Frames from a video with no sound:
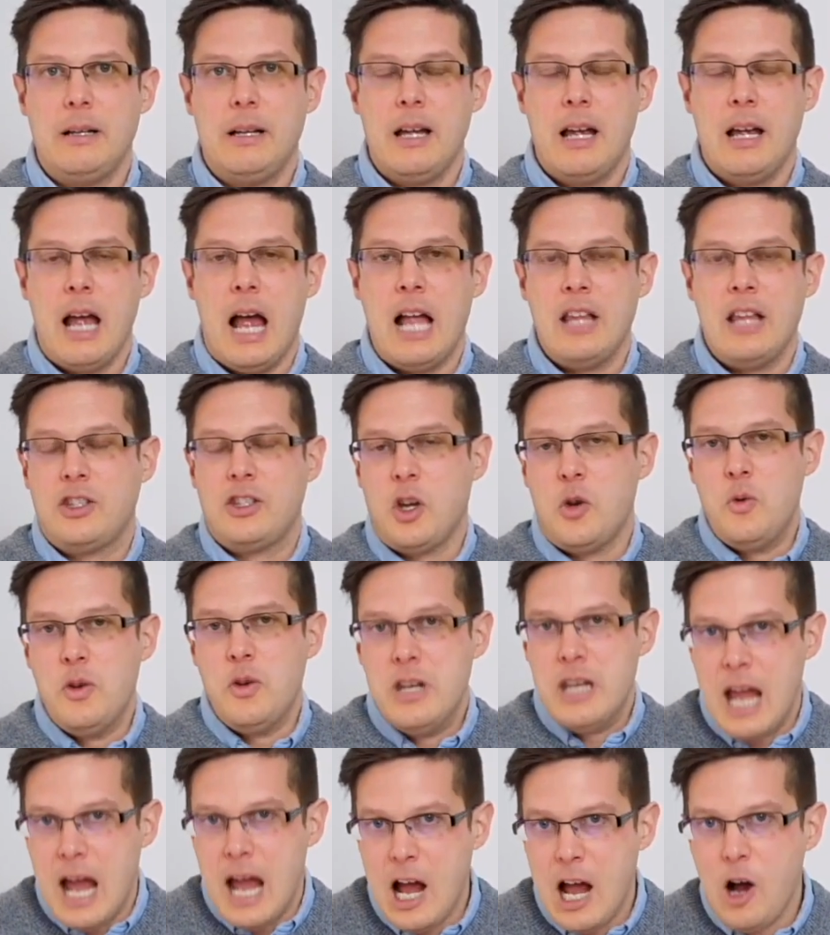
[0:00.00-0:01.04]
And so
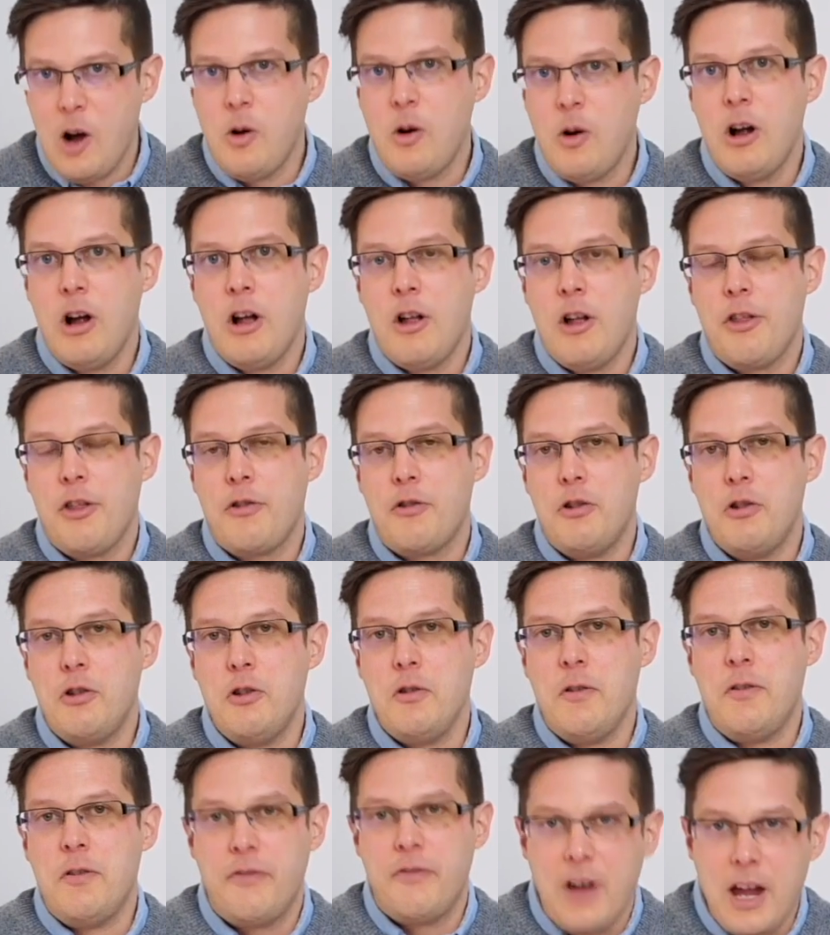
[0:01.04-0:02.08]
now, through
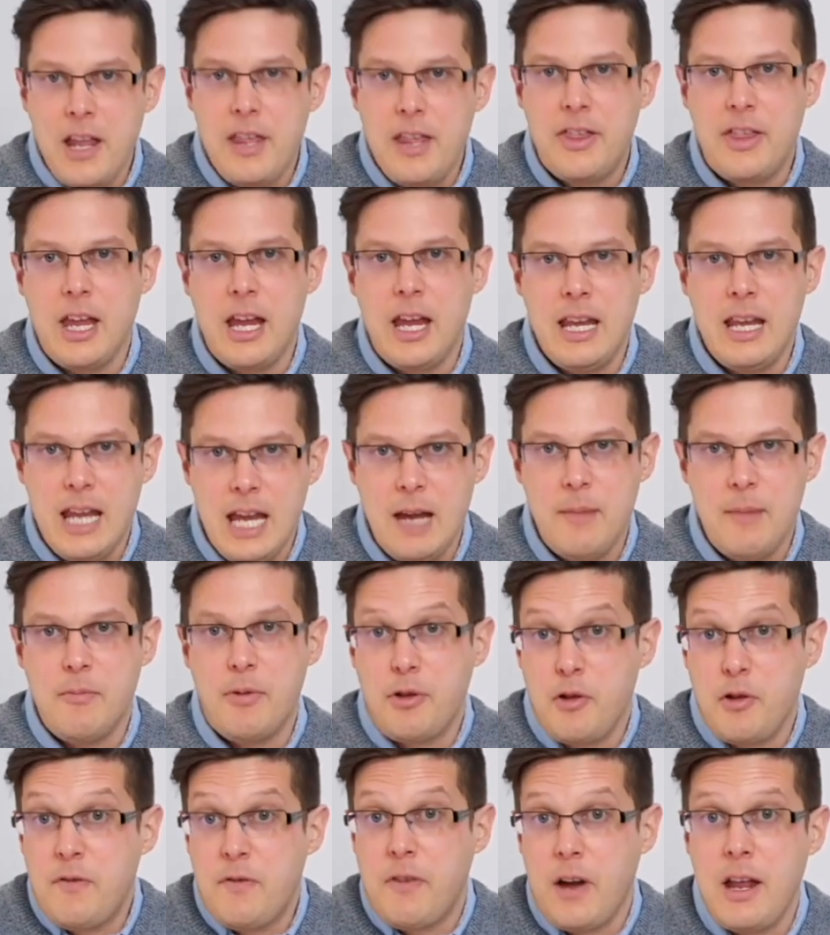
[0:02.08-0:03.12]
faith in him, through
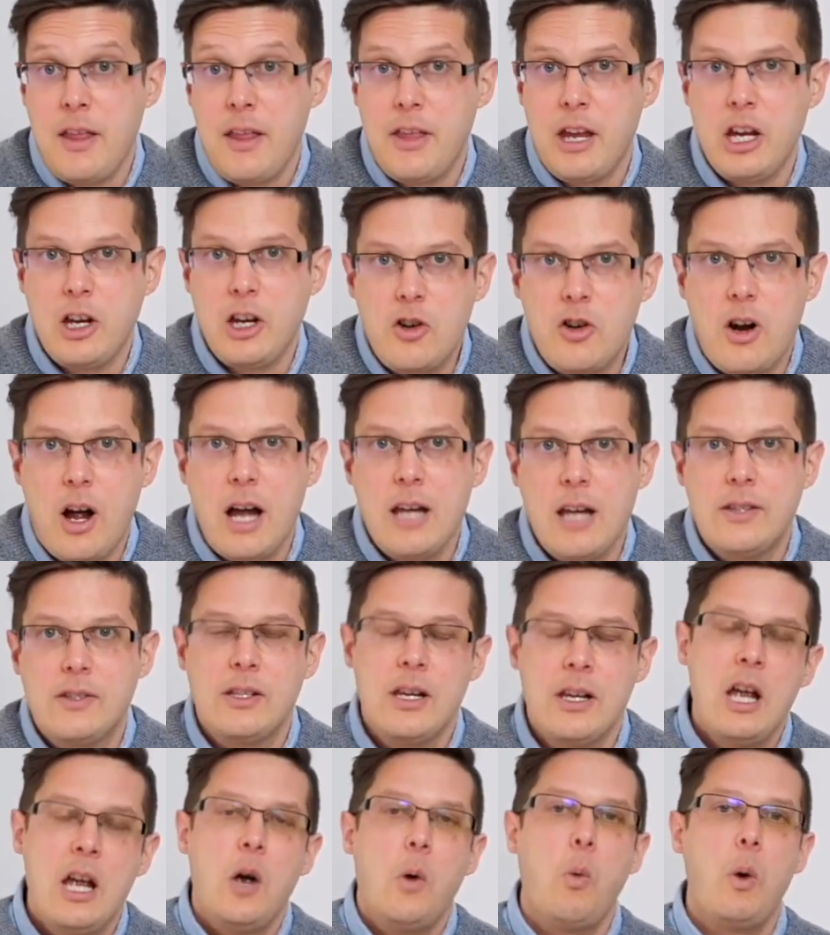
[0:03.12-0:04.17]
faith in Christ,
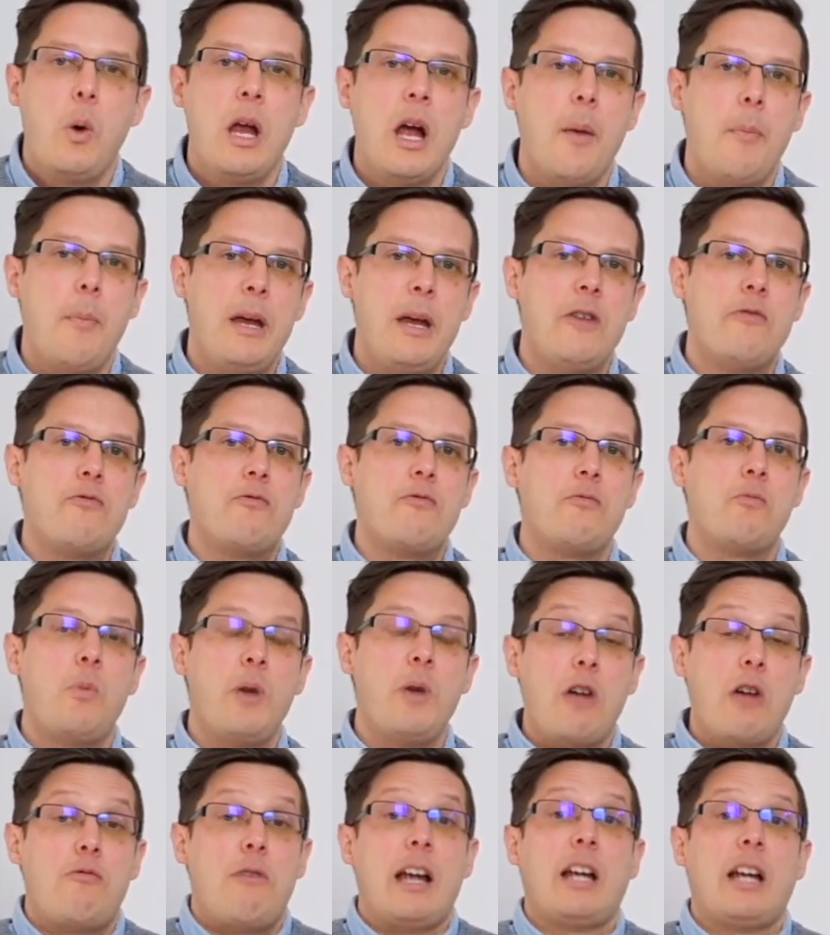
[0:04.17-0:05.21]
we are
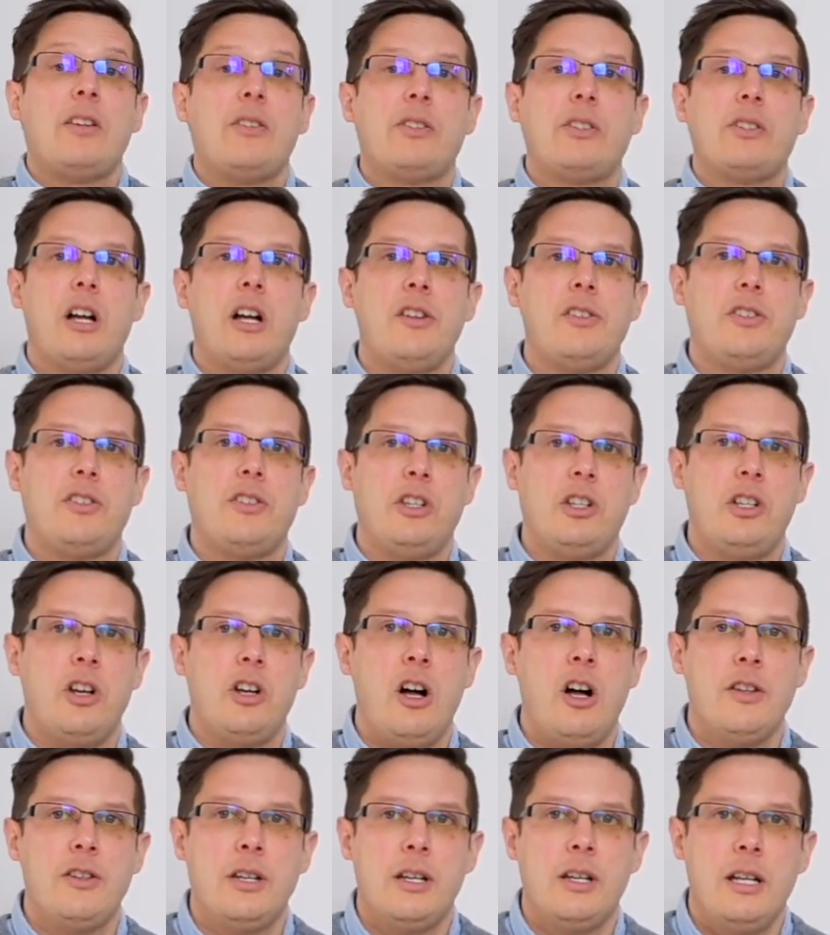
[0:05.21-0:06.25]
reconciled to
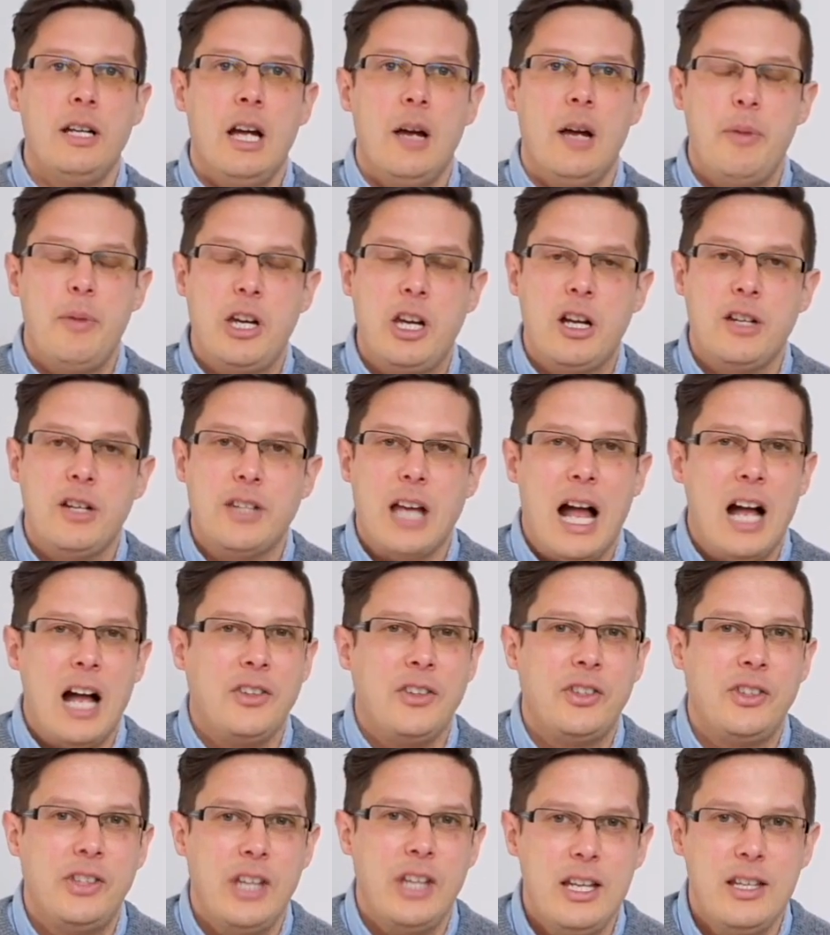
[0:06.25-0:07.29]
God, because our
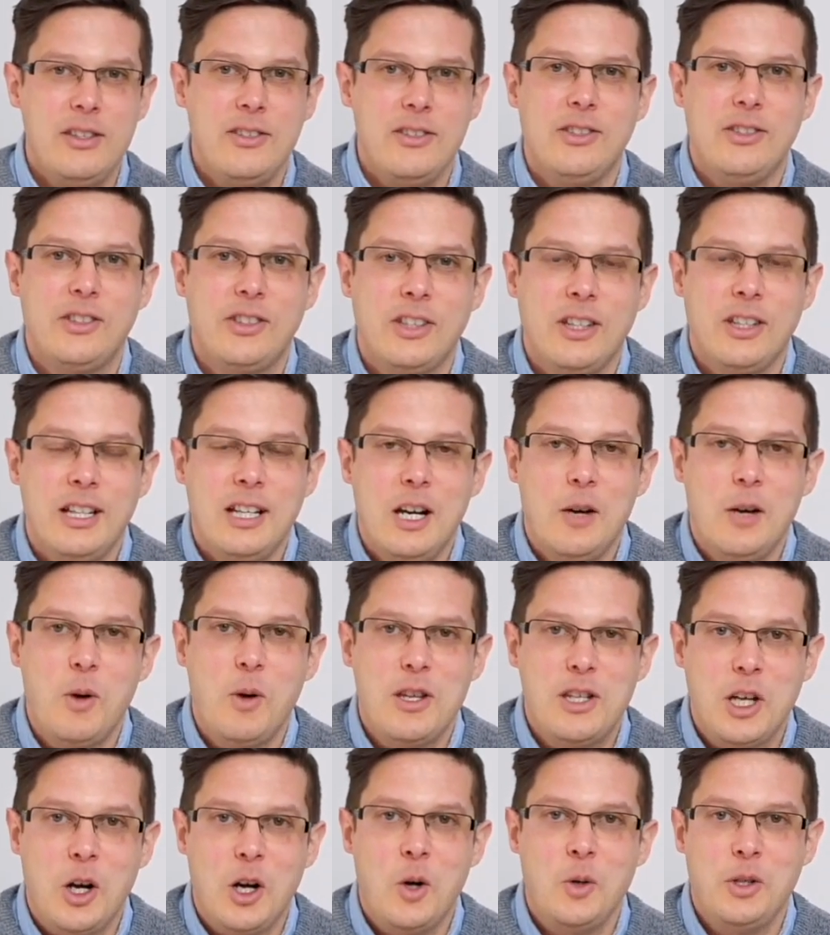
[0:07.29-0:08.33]
sins, we're
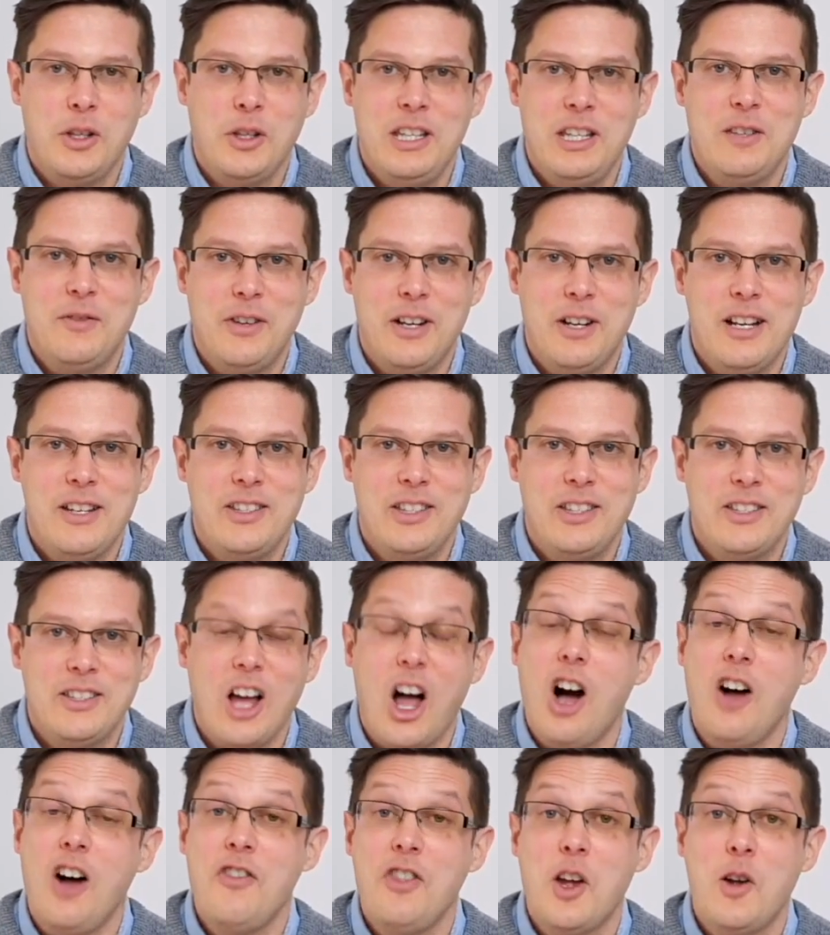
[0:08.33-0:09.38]
told in these verses,
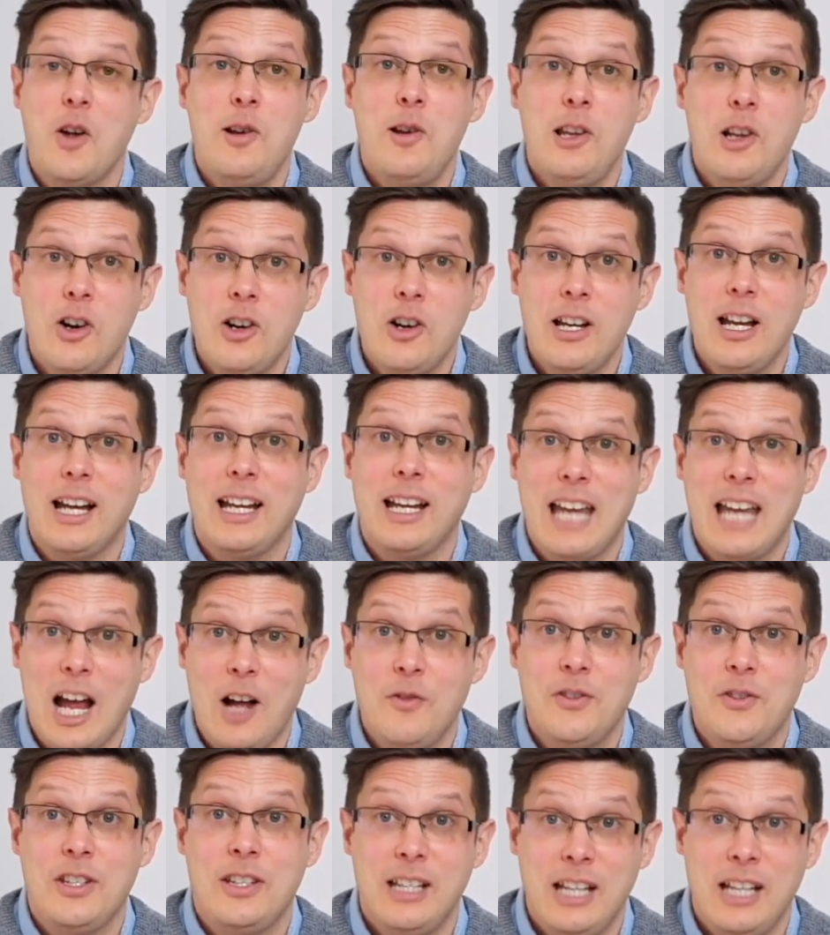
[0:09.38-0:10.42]
are no longer
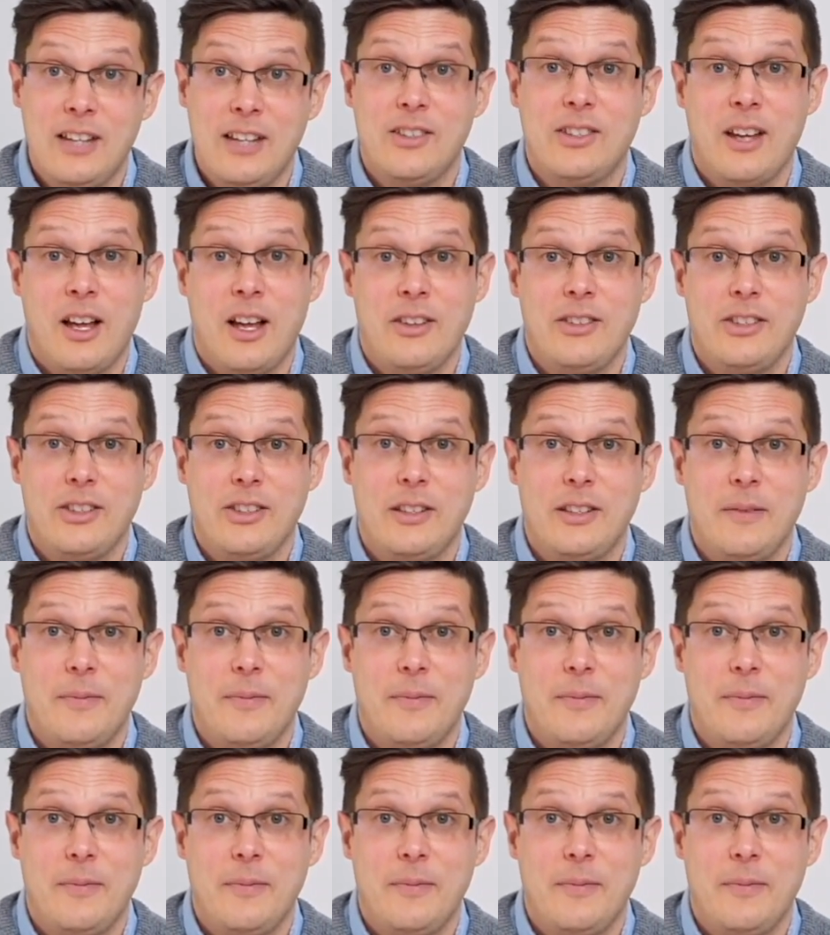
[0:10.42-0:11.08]
counted against us.